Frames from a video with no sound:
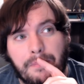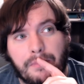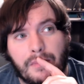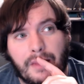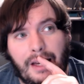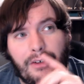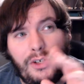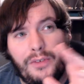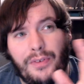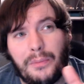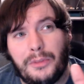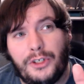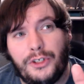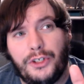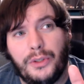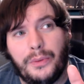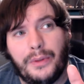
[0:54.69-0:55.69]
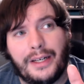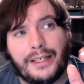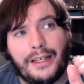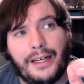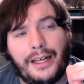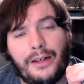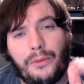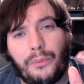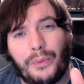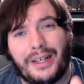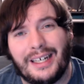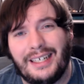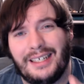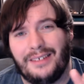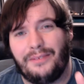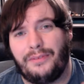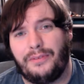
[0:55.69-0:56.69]
I don't know if I'm going to do like I don't what
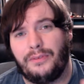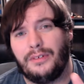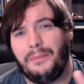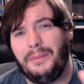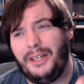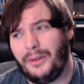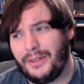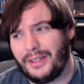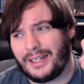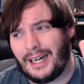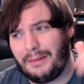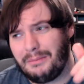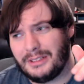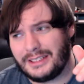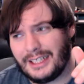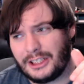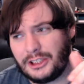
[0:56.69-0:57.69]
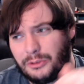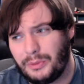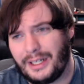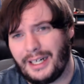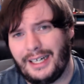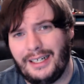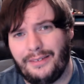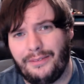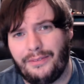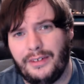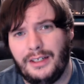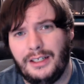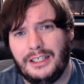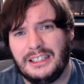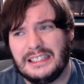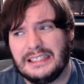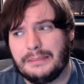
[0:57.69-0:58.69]
kind of. Let me know in the comment section what kind of
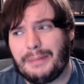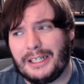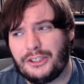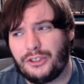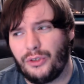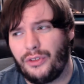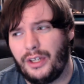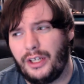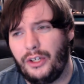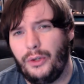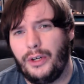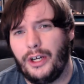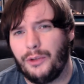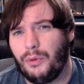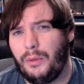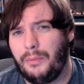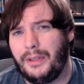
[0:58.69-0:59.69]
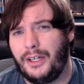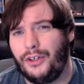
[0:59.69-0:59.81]
special thing you guys want me to